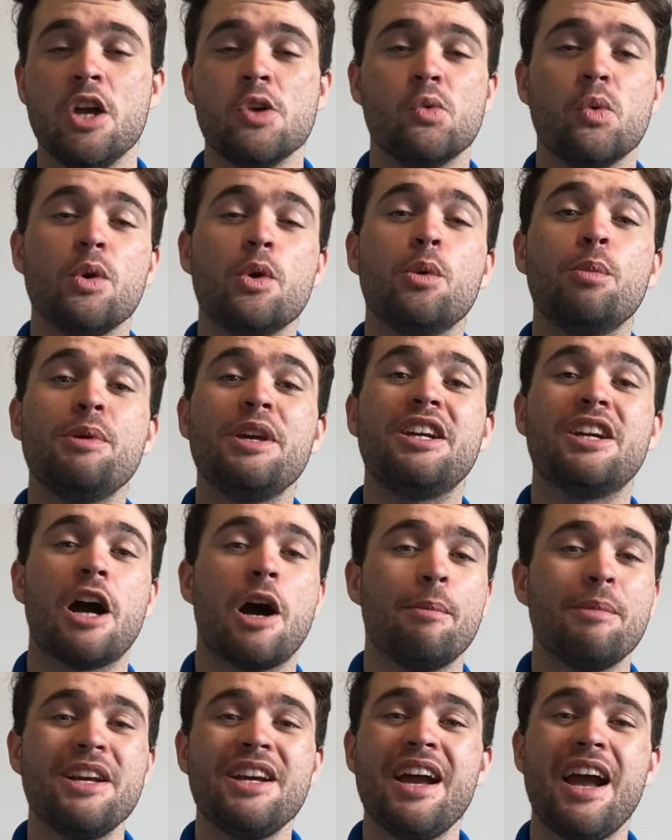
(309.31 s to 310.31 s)
we will be
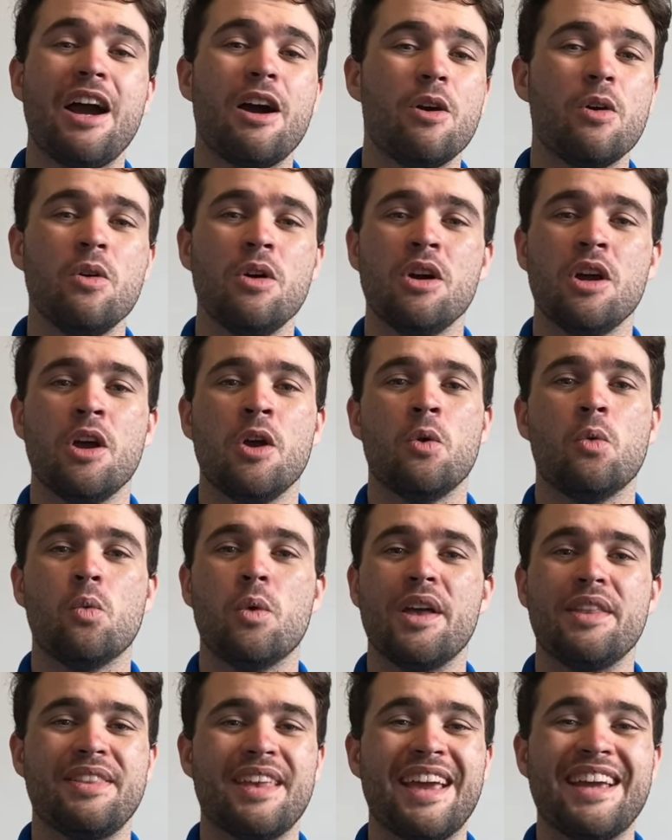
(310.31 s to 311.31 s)
coming out
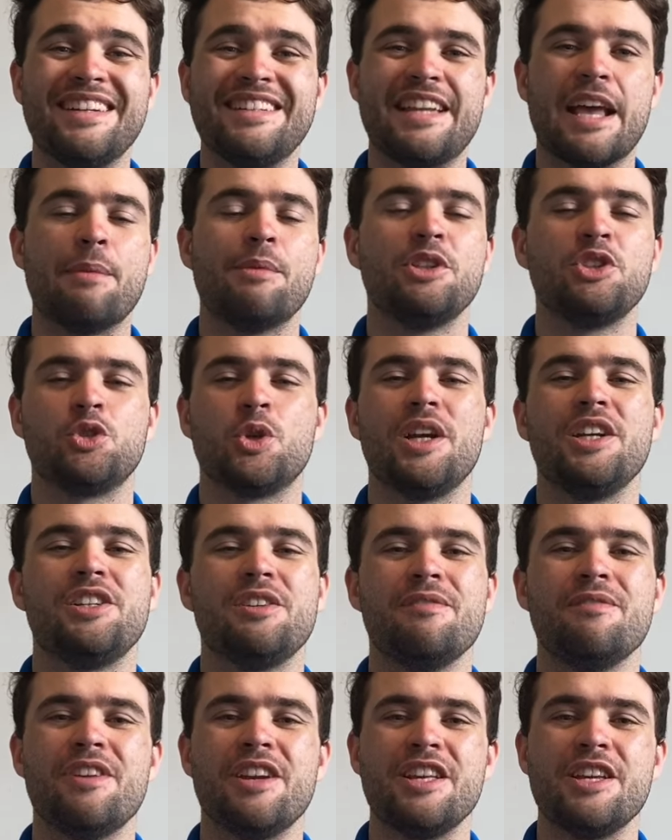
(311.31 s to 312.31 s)
with a
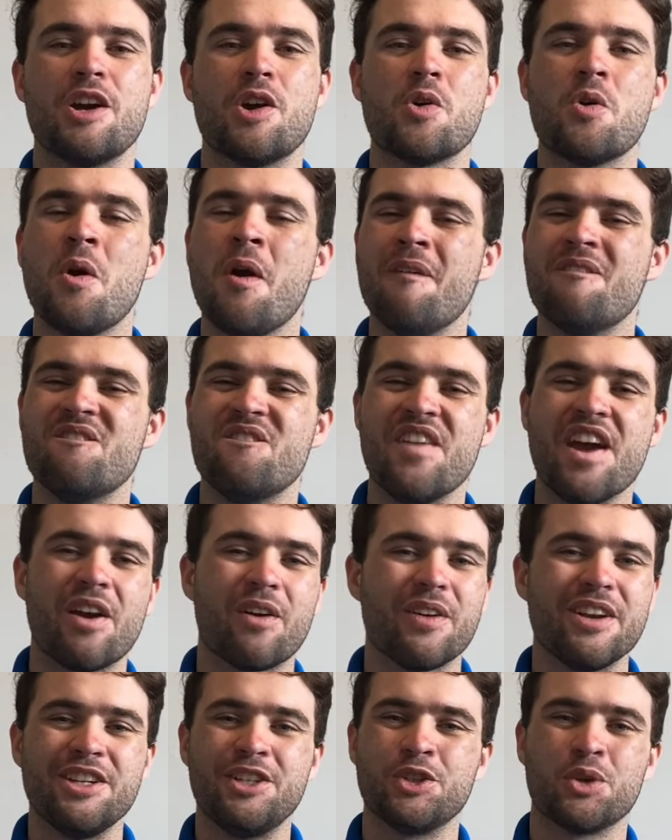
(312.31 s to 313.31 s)
demonstration video
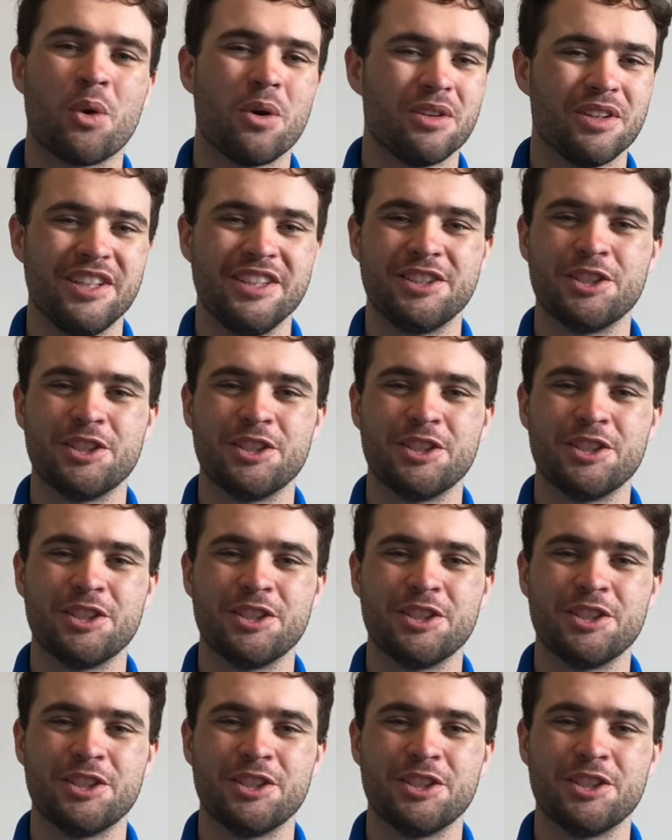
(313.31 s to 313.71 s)
very shortly.